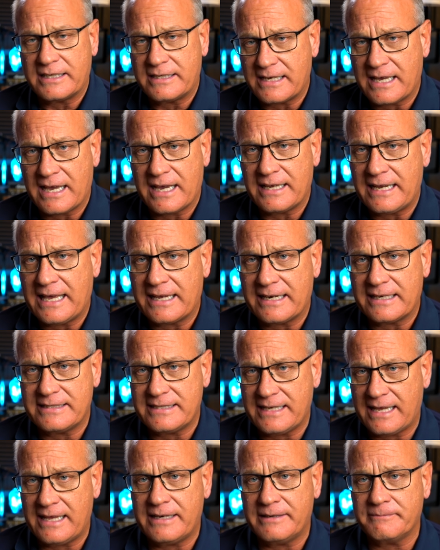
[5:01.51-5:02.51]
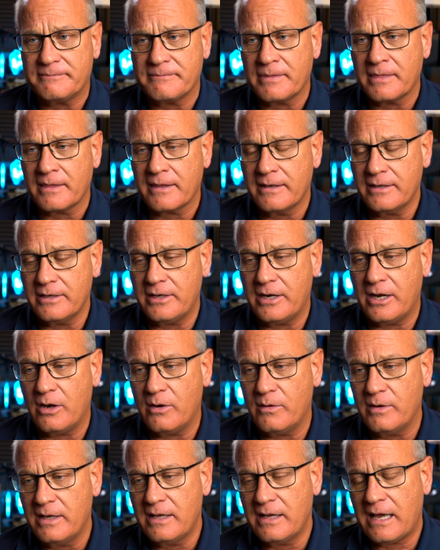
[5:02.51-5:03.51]
9 out of 10.
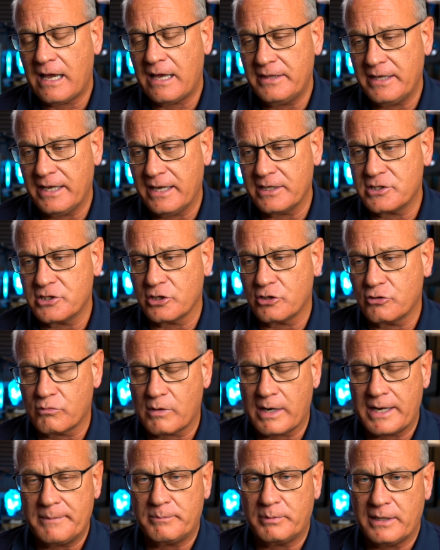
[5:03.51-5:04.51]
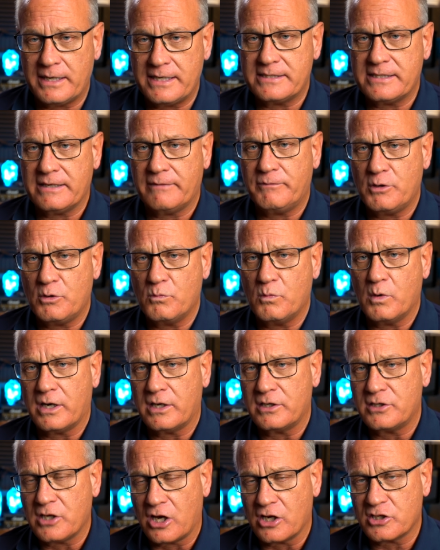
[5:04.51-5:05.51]
I think it's a great place if you want
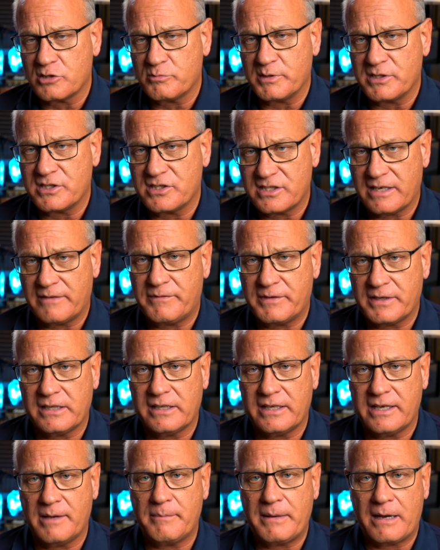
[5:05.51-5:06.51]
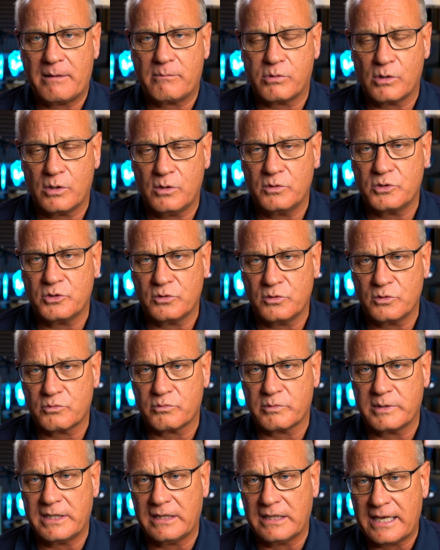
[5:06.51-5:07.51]
to talk specifically about Pro
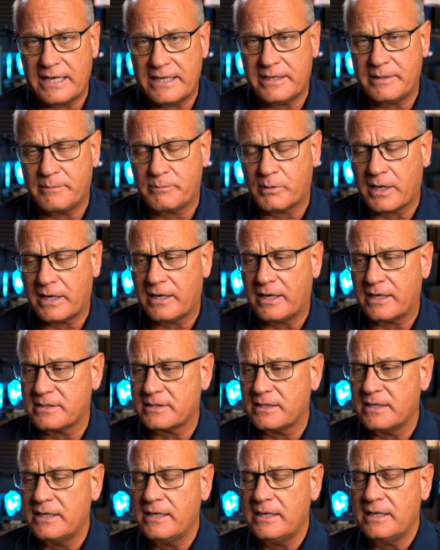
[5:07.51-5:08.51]
Tools related products.